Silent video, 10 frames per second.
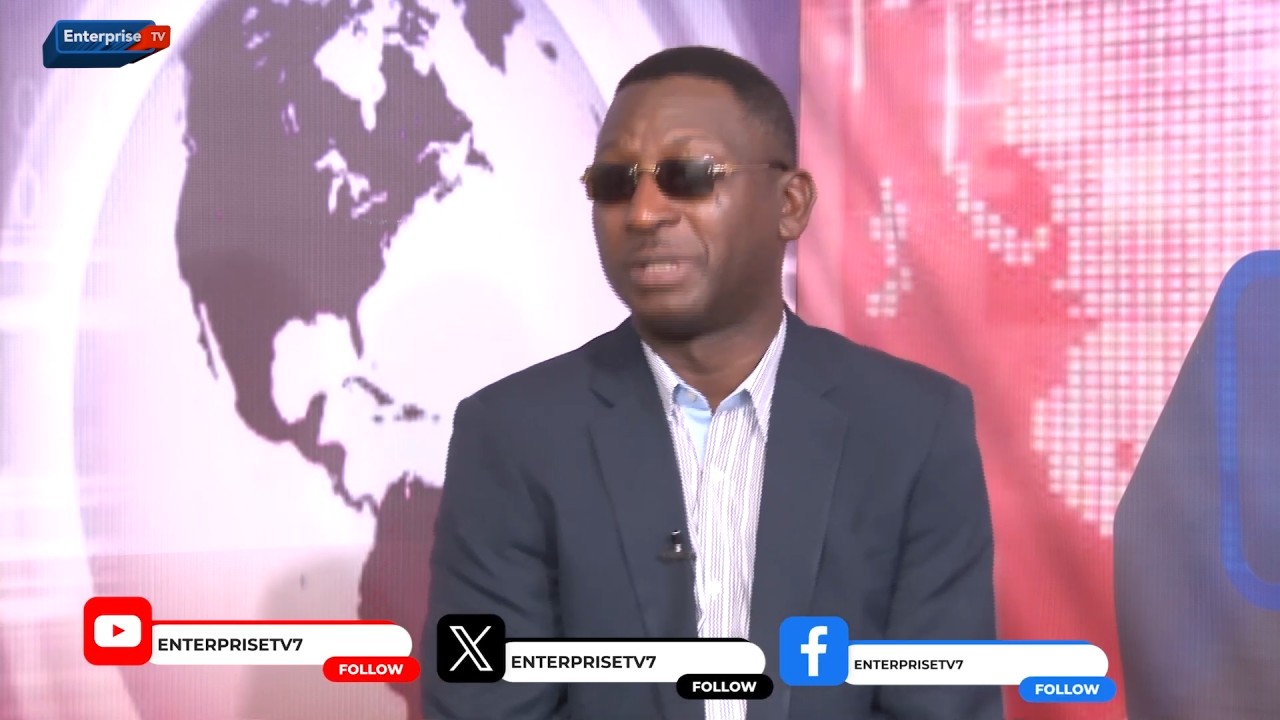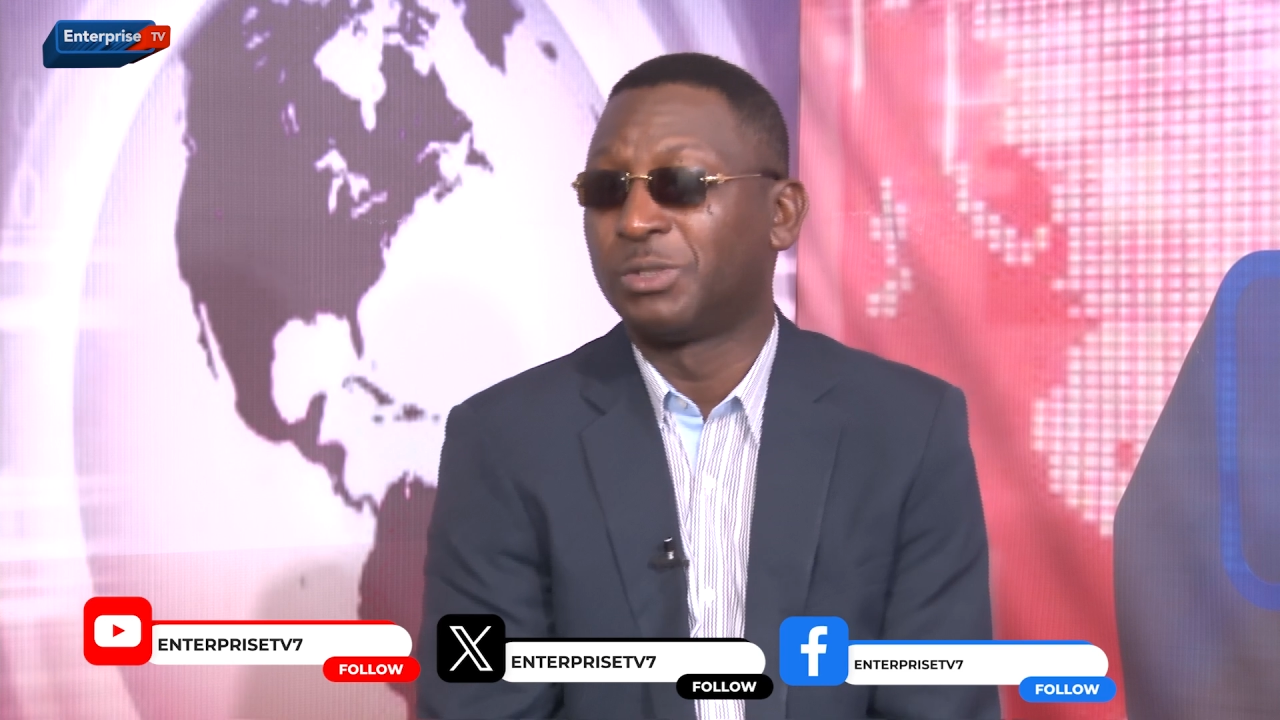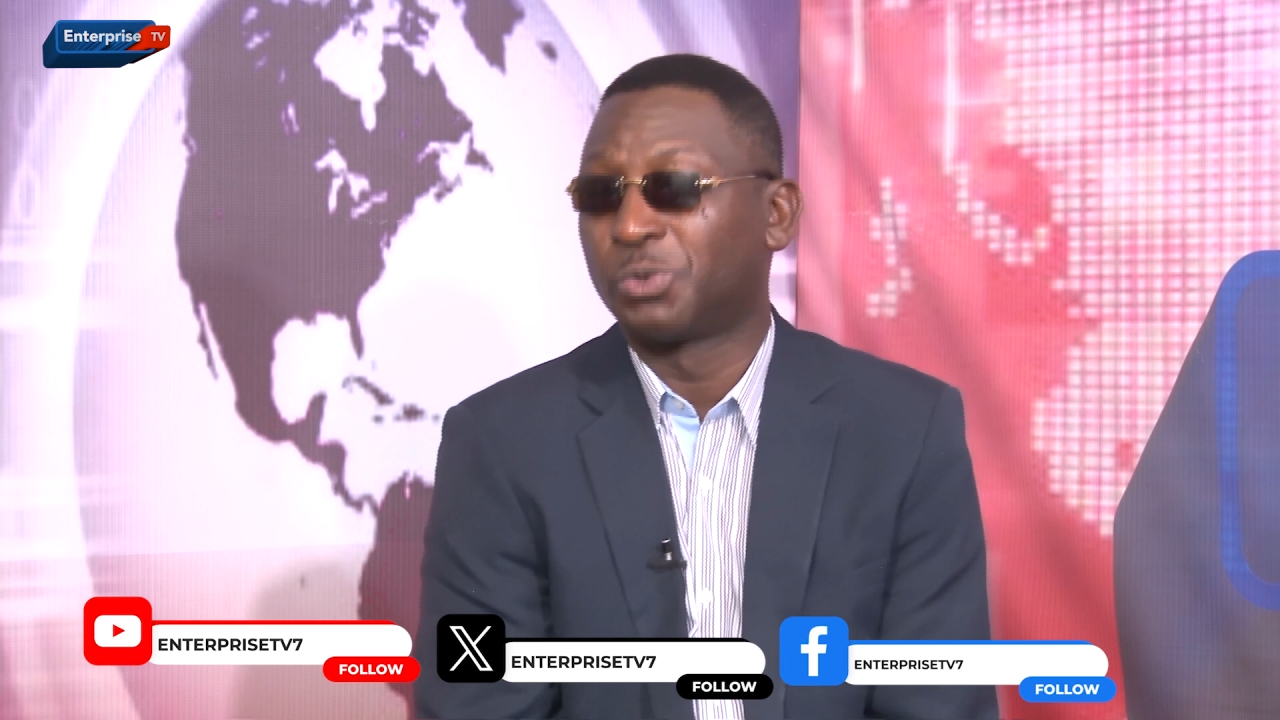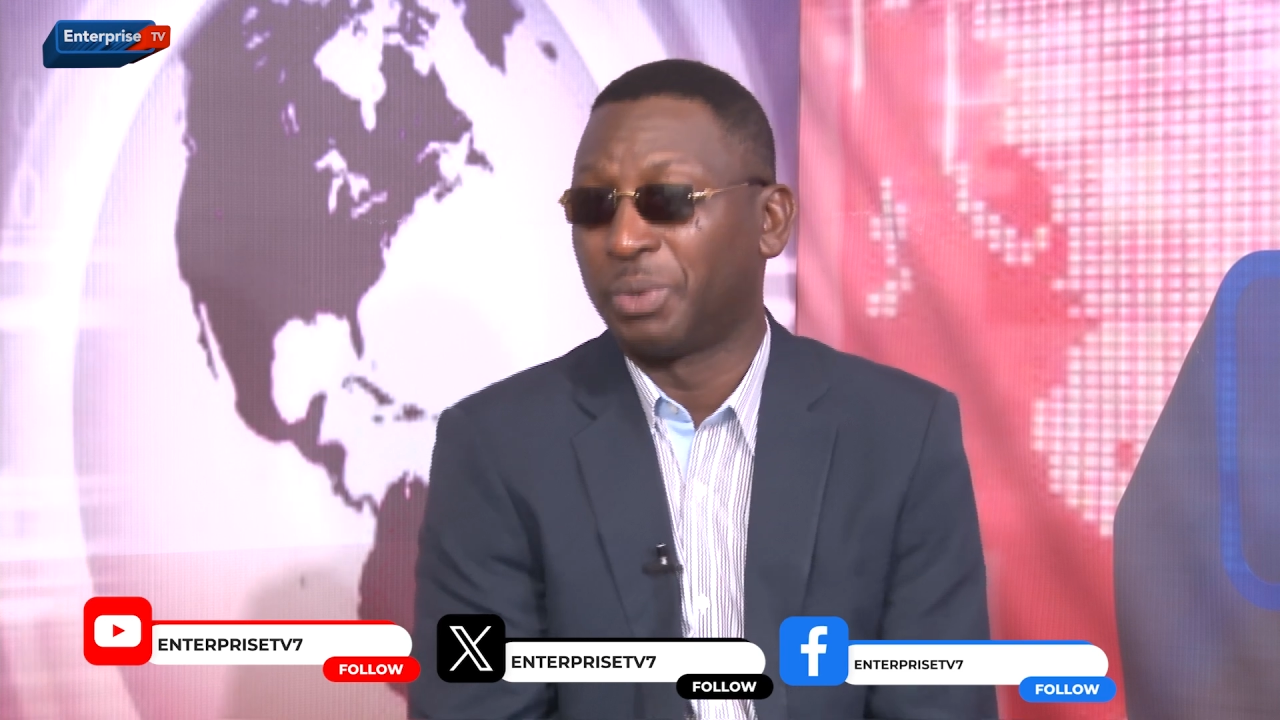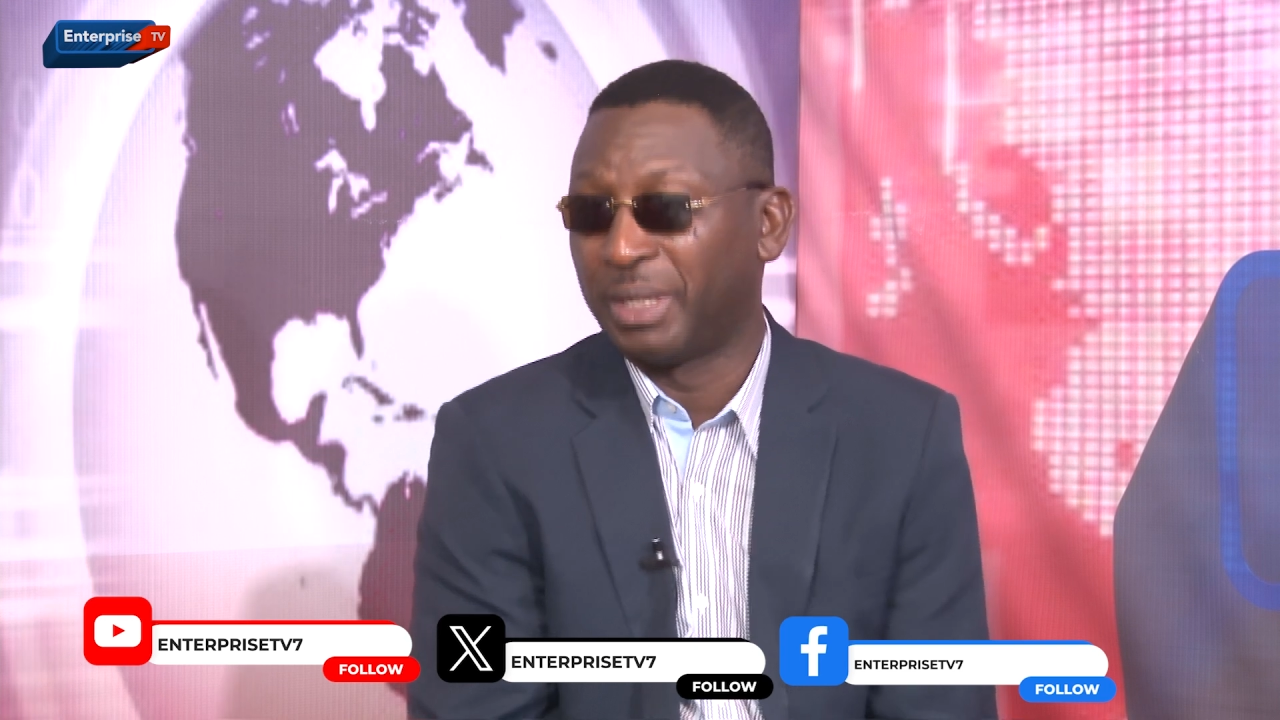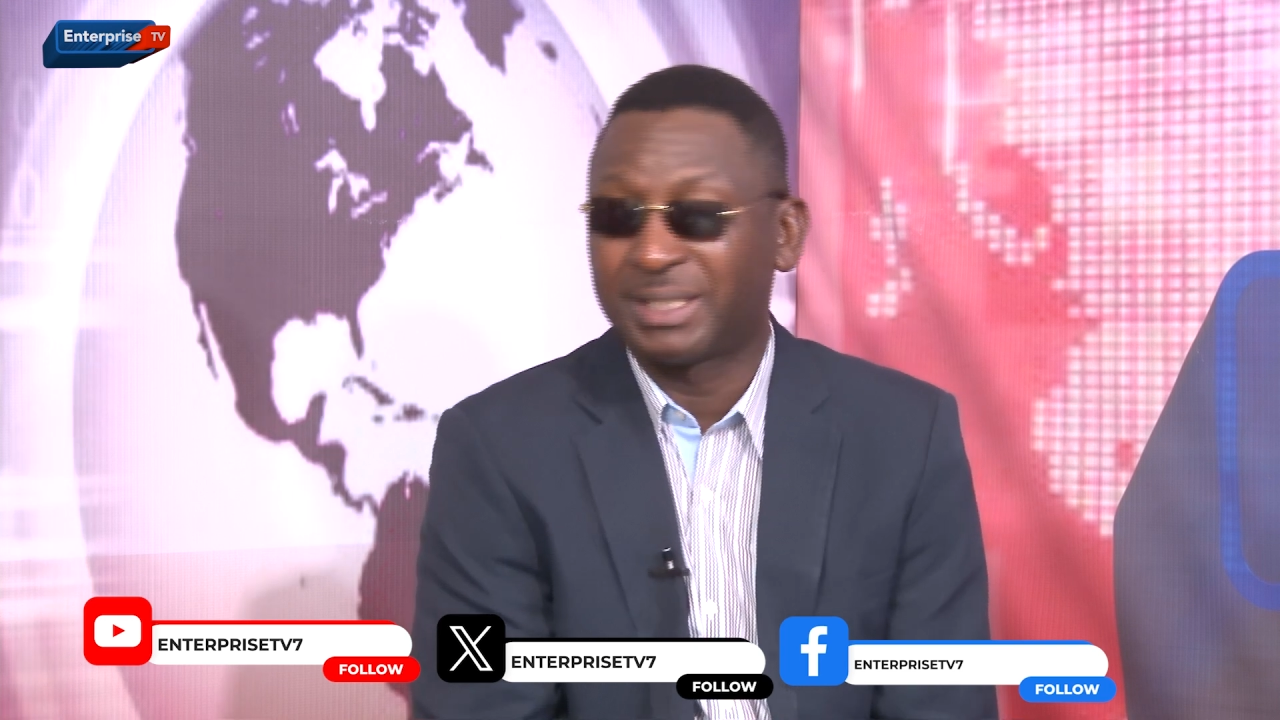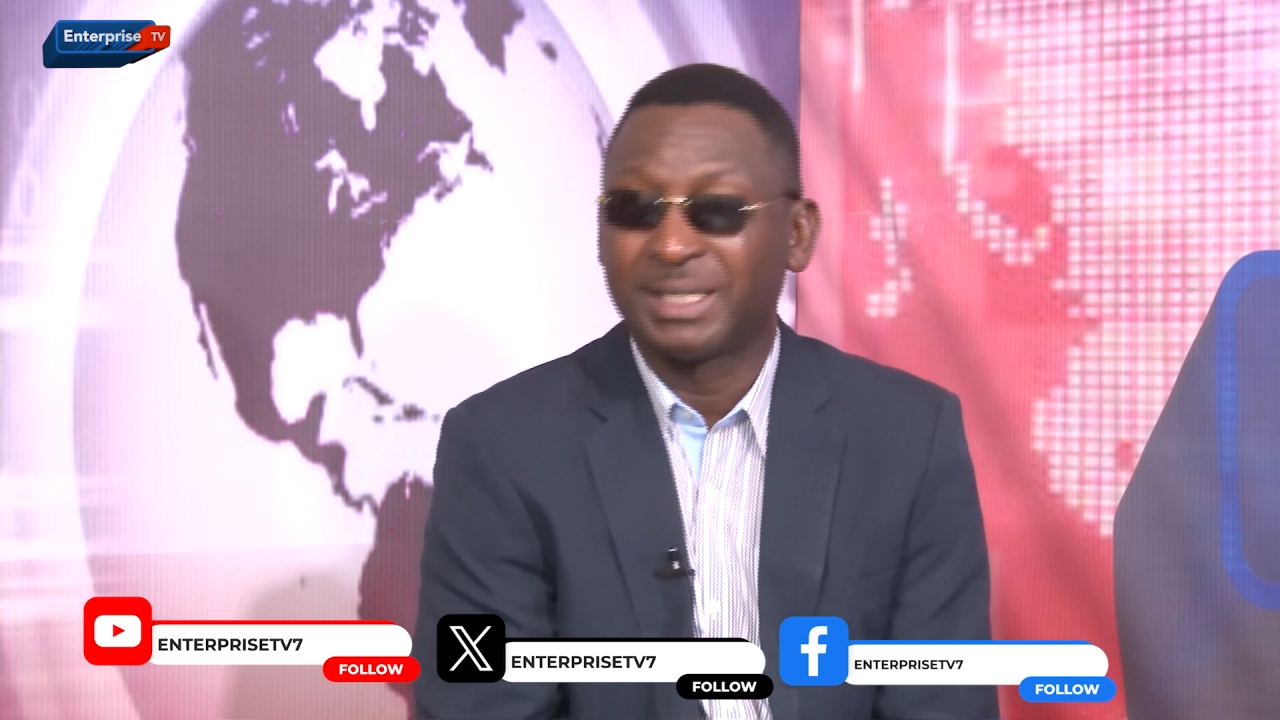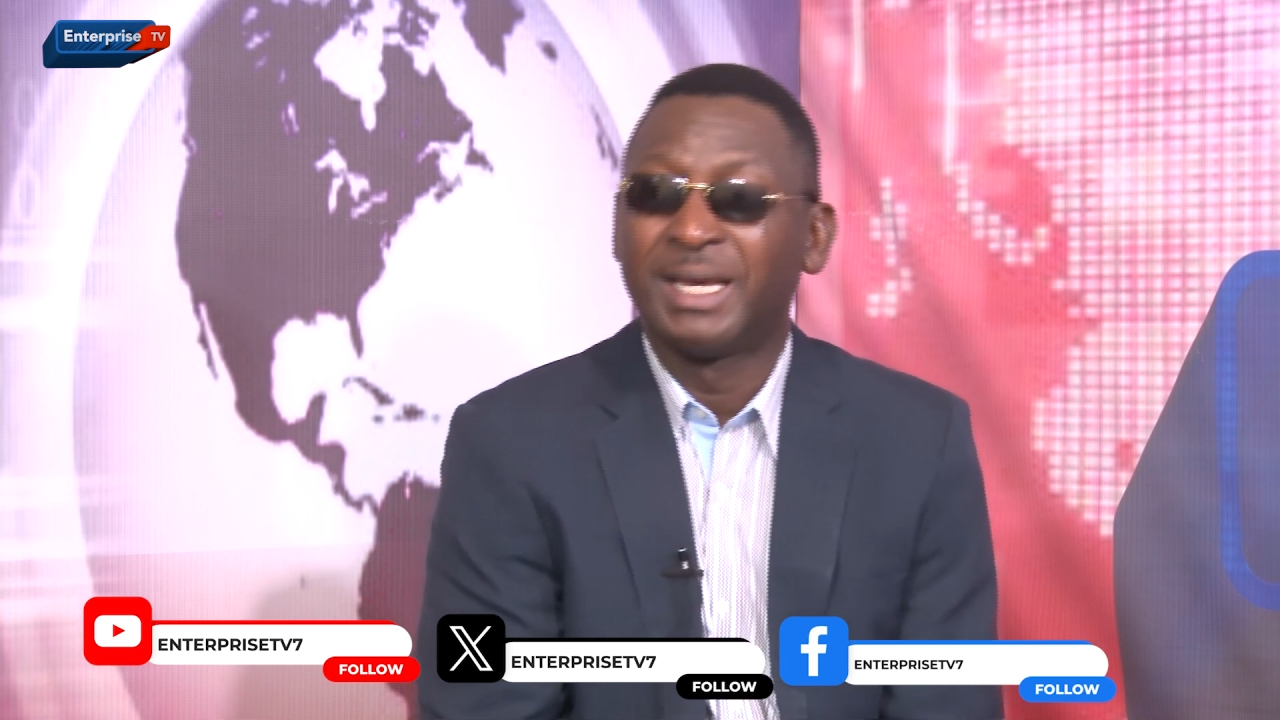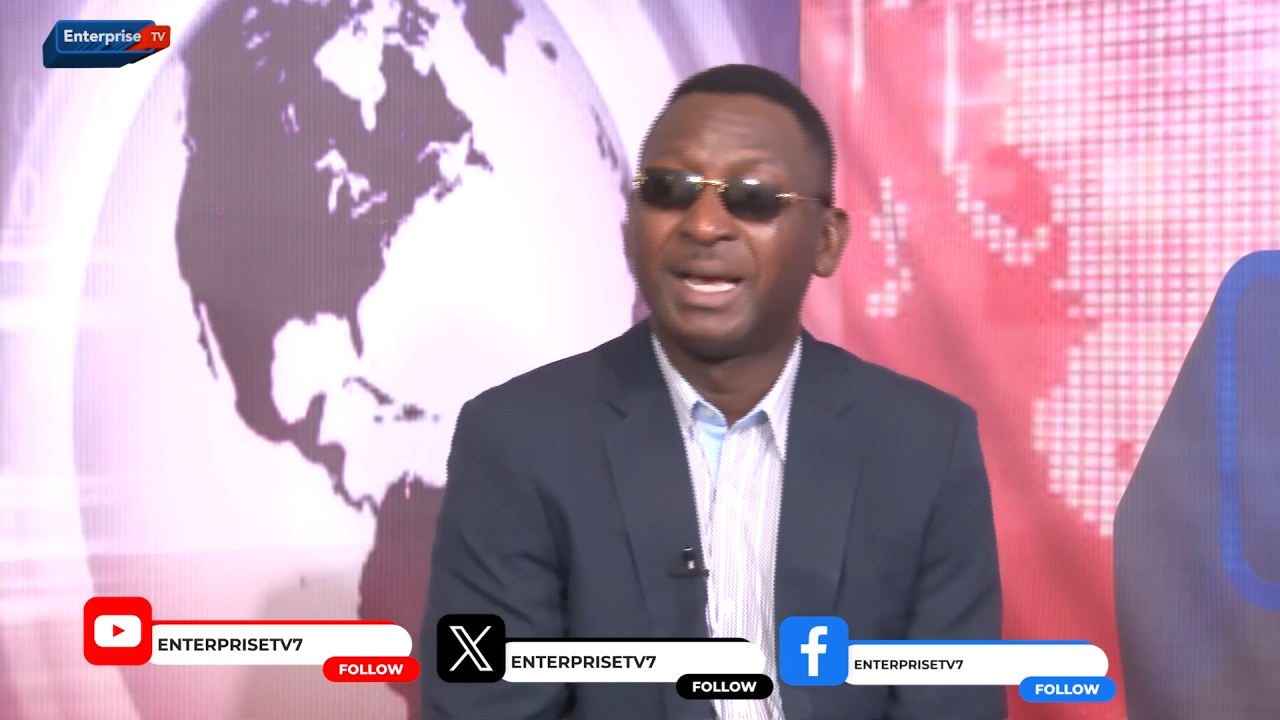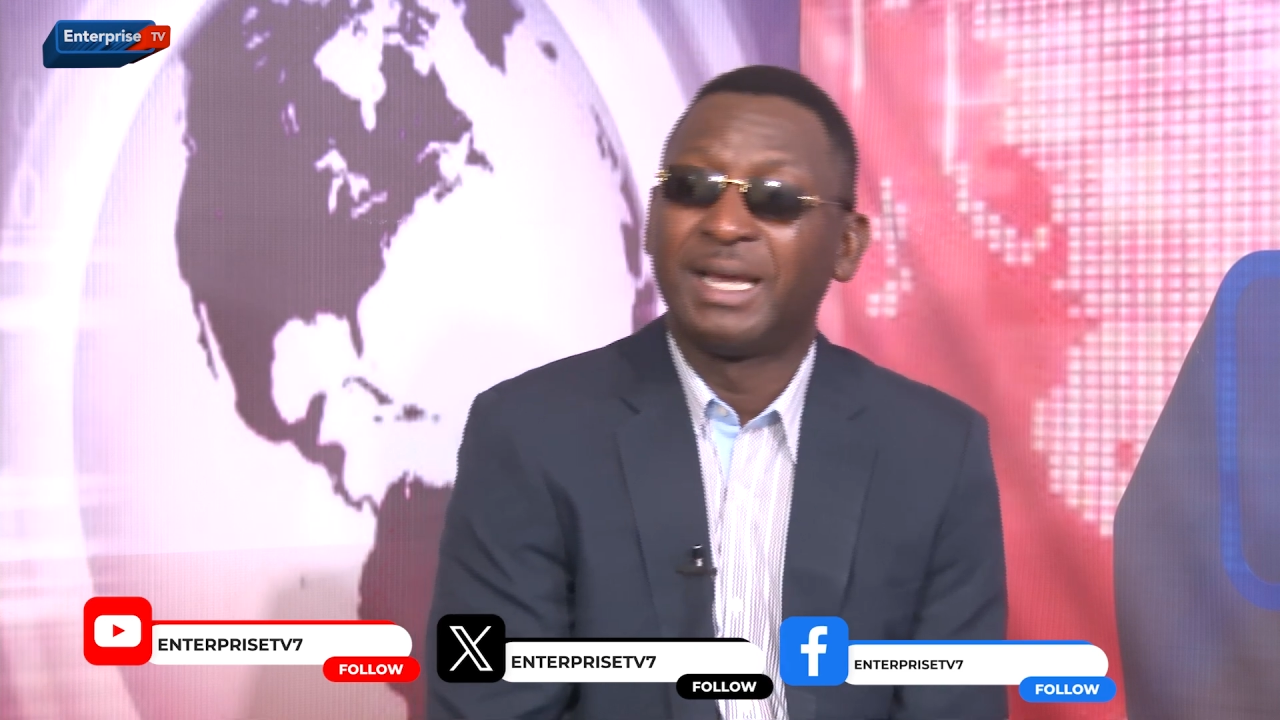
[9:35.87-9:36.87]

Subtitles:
comes into it.